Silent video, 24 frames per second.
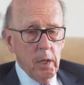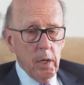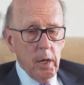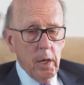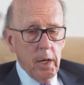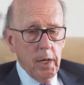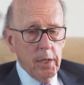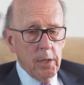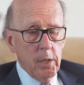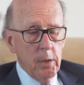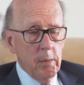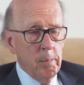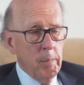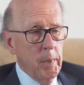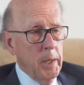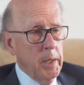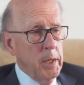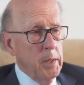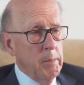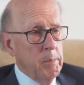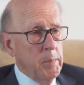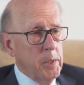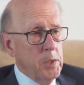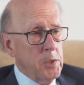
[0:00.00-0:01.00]
I knew
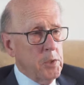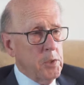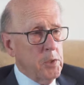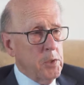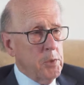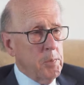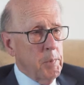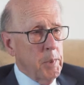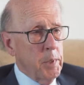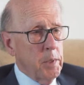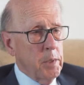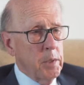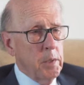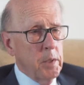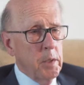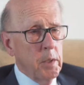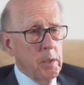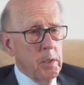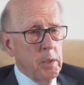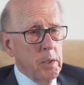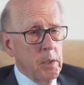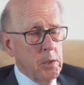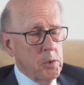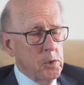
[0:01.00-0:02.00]
many businessmen,
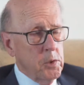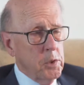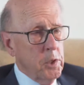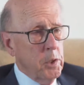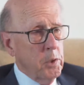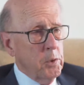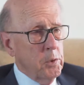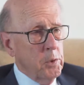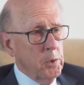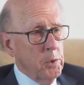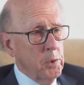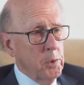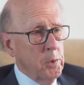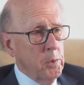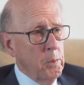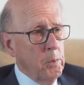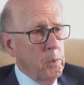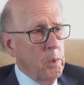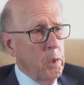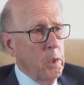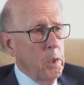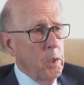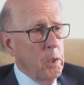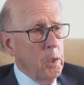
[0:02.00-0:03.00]
and still
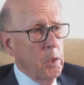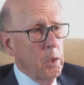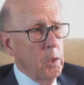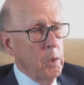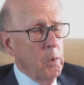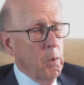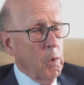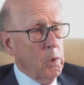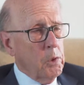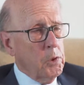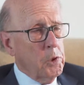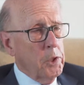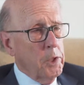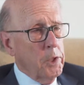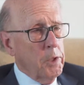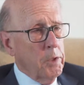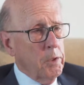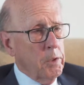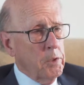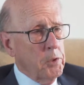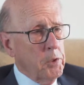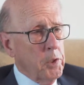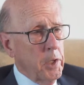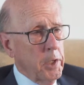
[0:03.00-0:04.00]
do, who are senior
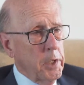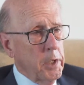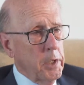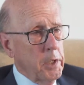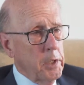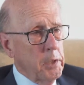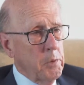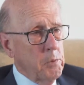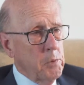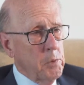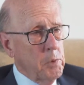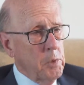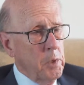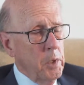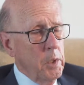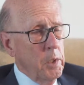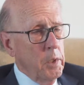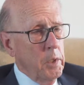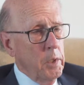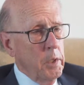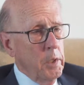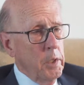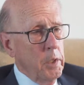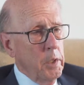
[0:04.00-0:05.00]
executives
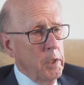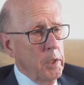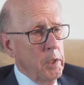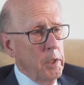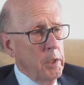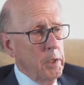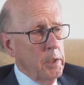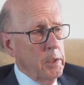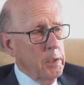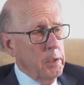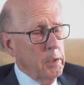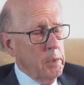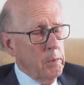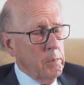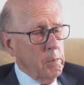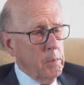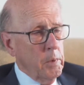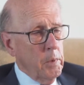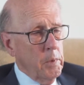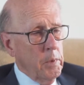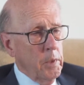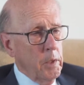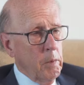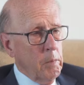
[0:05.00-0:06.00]

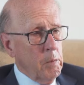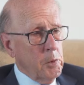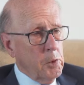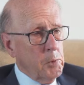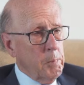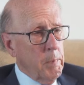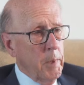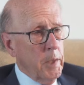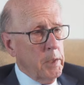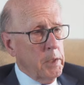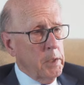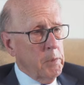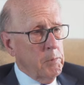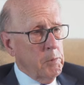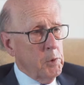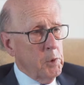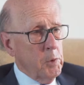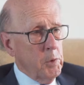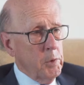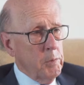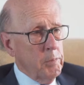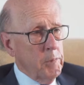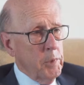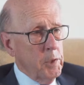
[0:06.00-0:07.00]
in their respective
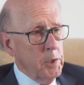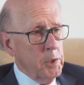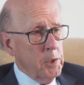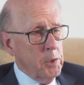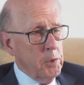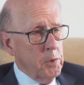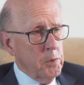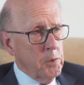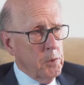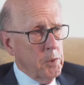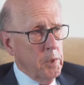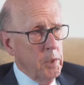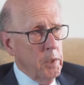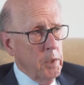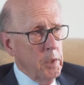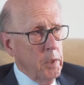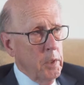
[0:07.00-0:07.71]
joint ventures.